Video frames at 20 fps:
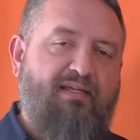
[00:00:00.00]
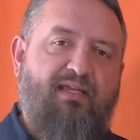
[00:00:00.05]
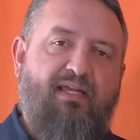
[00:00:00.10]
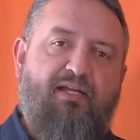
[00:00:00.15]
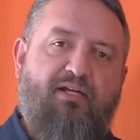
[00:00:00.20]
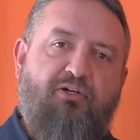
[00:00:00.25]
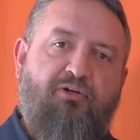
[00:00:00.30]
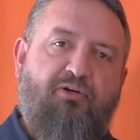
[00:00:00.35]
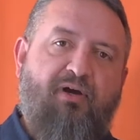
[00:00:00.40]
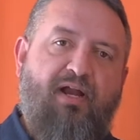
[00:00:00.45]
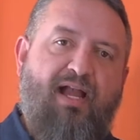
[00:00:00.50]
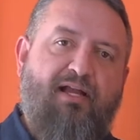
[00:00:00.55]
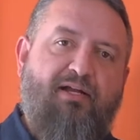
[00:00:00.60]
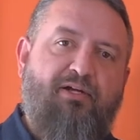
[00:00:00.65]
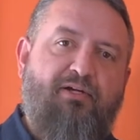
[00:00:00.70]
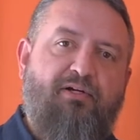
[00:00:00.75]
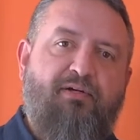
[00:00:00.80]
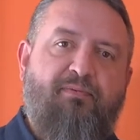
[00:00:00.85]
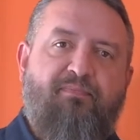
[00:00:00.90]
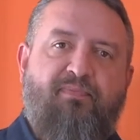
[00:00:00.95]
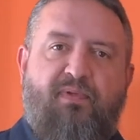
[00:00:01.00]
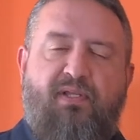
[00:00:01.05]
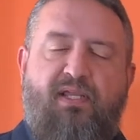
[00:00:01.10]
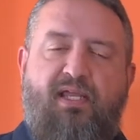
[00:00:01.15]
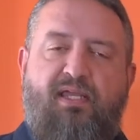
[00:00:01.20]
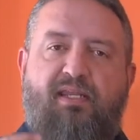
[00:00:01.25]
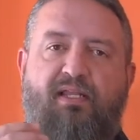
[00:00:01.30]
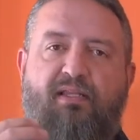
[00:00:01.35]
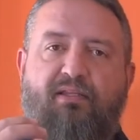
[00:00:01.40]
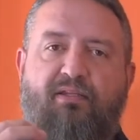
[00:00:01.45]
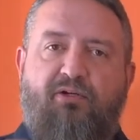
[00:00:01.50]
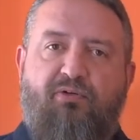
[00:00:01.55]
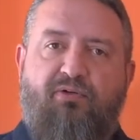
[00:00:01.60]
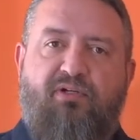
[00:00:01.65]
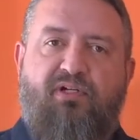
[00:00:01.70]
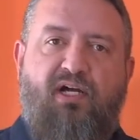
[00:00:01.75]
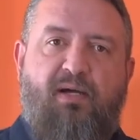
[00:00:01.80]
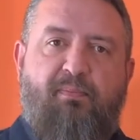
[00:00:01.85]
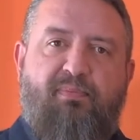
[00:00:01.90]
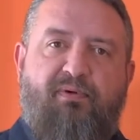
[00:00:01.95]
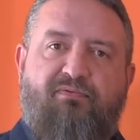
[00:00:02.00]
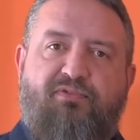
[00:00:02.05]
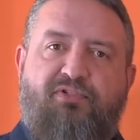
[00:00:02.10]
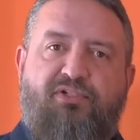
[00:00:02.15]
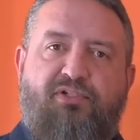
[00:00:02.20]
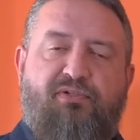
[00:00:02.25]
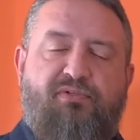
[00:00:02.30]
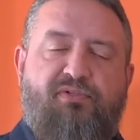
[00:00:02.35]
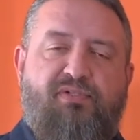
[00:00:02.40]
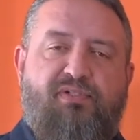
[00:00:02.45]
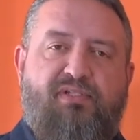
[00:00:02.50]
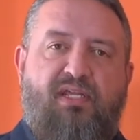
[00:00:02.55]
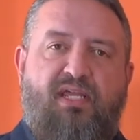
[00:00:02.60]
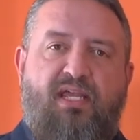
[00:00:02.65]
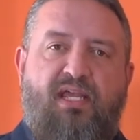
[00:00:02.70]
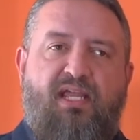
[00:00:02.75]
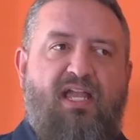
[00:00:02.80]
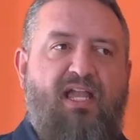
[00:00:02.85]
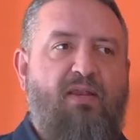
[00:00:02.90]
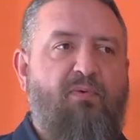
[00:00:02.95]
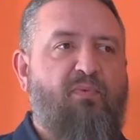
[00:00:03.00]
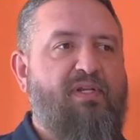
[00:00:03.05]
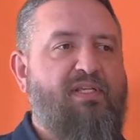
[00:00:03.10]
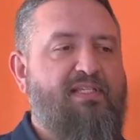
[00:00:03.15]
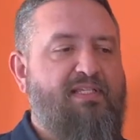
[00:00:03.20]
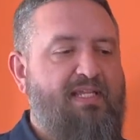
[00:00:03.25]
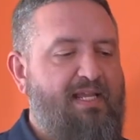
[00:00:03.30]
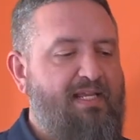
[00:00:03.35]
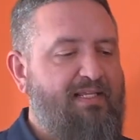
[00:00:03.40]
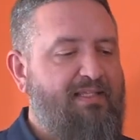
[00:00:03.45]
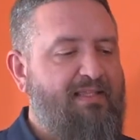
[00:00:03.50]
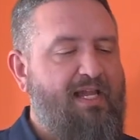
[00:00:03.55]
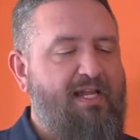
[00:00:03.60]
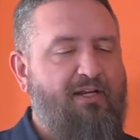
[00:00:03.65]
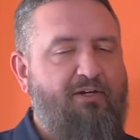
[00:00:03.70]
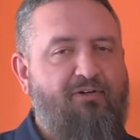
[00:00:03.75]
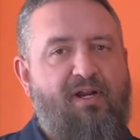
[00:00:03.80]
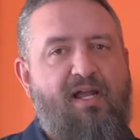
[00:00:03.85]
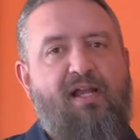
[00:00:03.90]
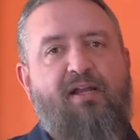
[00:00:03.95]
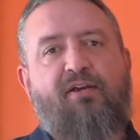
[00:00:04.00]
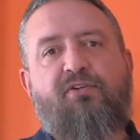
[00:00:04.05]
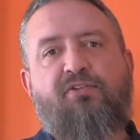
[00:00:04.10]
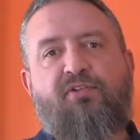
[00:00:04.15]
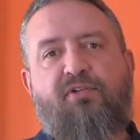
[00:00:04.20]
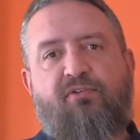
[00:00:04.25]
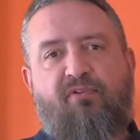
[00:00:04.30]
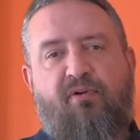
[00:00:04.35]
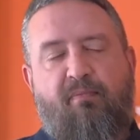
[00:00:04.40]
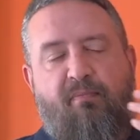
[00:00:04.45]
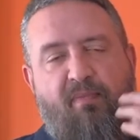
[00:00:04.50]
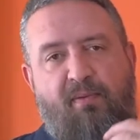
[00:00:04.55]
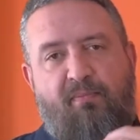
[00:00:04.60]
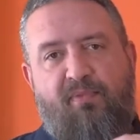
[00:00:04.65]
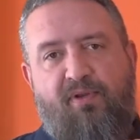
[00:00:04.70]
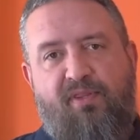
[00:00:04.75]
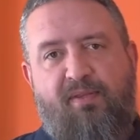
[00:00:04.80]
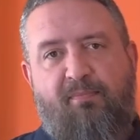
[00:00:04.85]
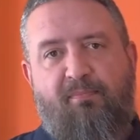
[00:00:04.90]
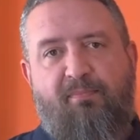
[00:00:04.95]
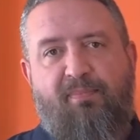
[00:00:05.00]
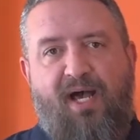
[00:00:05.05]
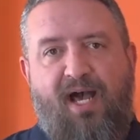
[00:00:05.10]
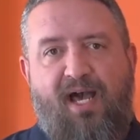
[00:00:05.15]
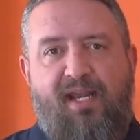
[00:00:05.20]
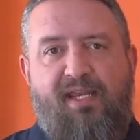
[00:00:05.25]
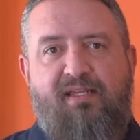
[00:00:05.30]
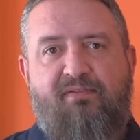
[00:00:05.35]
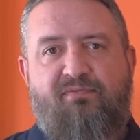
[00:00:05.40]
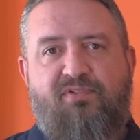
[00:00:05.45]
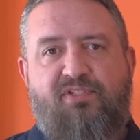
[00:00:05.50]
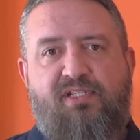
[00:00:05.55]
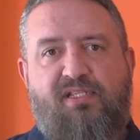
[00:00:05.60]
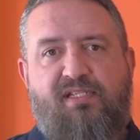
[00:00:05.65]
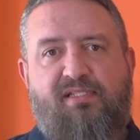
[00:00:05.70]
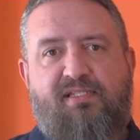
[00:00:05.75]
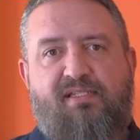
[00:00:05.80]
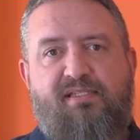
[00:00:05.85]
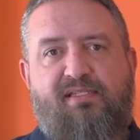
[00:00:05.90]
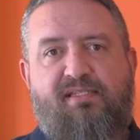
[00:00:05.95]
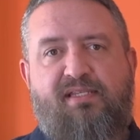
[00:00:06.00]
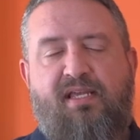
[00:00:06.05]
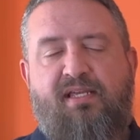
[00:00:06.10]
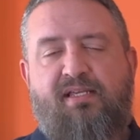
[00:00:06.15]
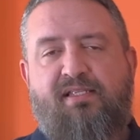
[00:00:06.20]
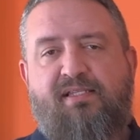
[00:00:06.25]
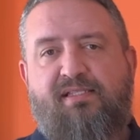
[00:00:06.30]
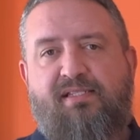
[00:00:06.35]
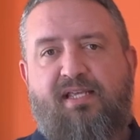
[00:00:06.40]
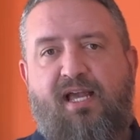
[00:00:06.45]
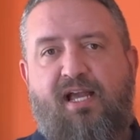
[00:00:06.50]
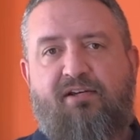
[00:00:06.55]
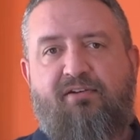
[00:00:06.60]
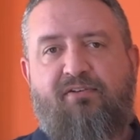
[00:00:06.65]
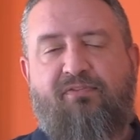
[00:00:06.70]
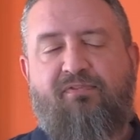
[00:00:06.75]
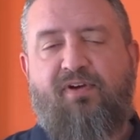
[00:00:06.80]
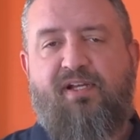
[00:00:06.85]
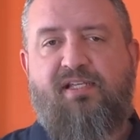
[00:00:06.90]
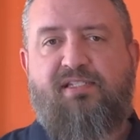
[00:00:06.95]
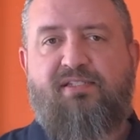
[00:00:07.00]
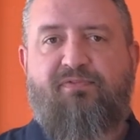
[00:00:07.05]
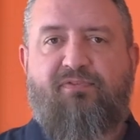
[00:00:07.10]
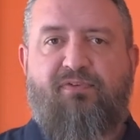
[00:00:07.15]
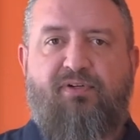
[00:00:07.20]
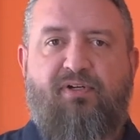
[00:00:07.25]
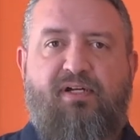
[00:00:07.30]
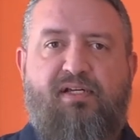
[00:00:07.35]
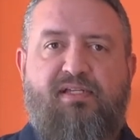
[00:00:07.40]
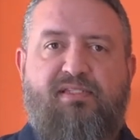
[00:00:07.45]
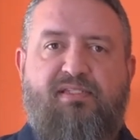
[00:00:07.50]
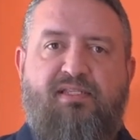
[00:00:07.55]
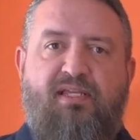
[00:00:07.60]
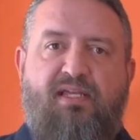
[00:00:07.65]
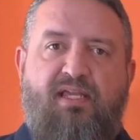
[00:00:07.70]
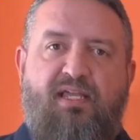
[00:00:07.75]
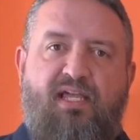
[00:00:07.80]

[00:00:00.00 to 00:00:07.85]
a cracker and a little cup of juice, and we take that cracker to remember the body of Jesus sacrificed for us,